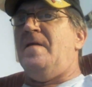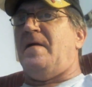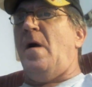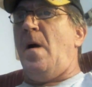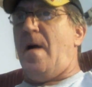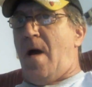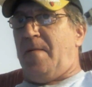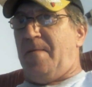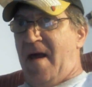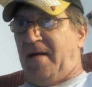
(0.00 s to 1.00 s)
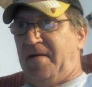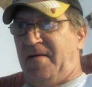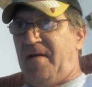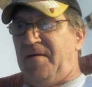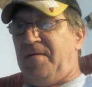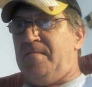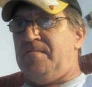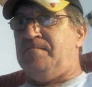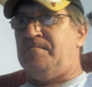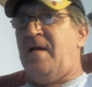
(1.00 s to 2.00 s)
The car automatically does it."
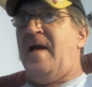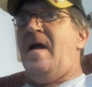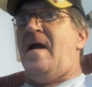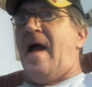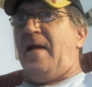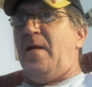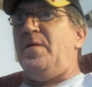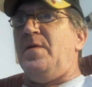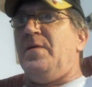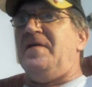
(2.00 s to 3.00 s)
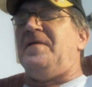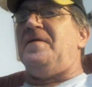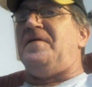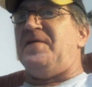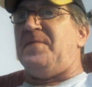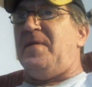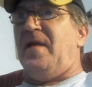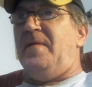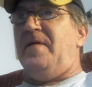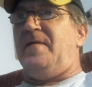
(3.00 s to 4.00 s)
I know you'll research this, but
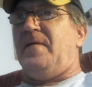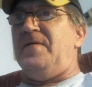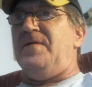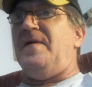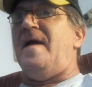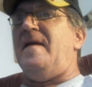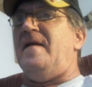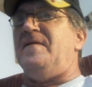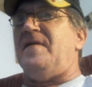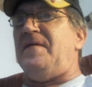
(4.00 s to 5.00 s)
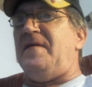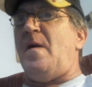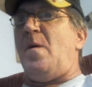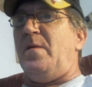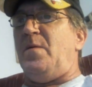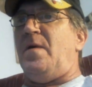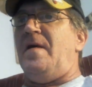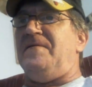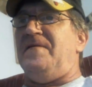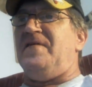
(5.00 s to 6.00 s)
let me clue you in, is that the only
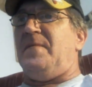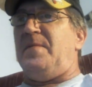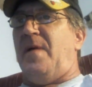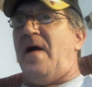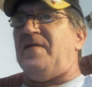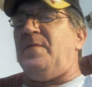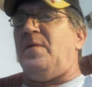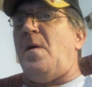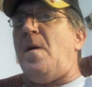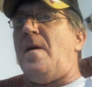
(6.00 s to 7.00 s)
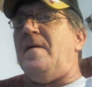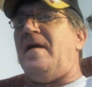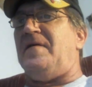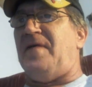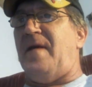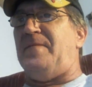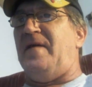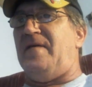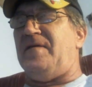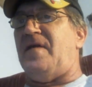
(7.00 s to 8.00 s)
way feasibly possible or
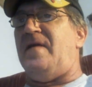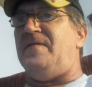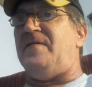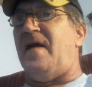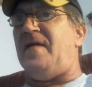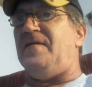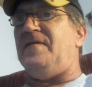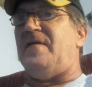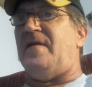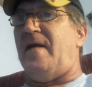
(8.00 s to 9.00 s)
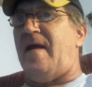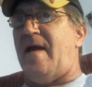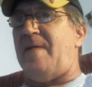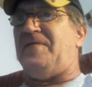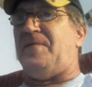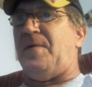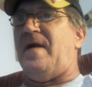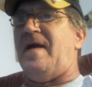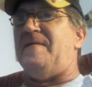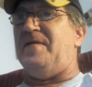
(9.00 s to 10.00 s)
accepted in the state of Texas is that
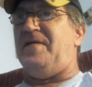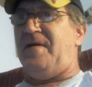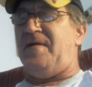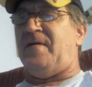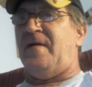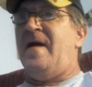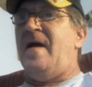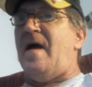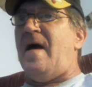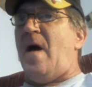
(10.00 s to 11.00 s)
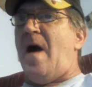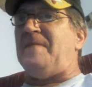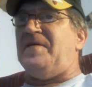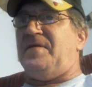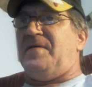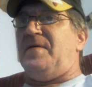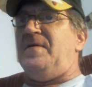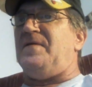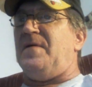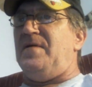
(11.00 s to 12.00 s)
before every shift, an officer
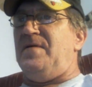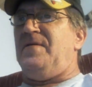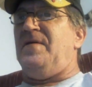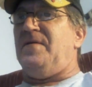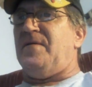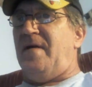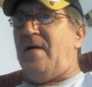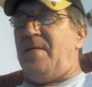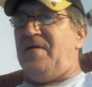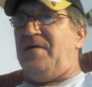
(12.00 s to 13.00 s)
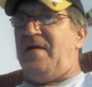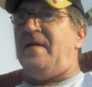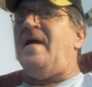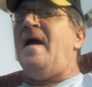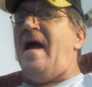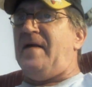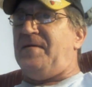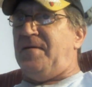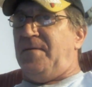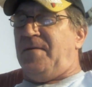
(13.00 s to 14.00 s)
who's going to use his radar machine
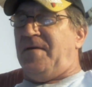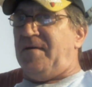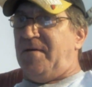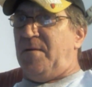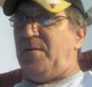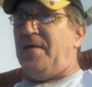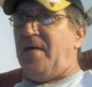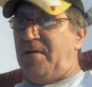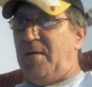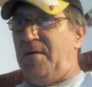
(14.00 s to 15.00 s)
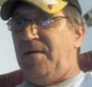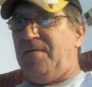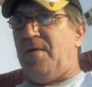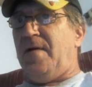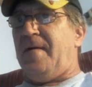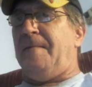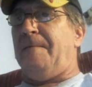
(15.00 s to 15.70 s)
has to test it with a tuning fork.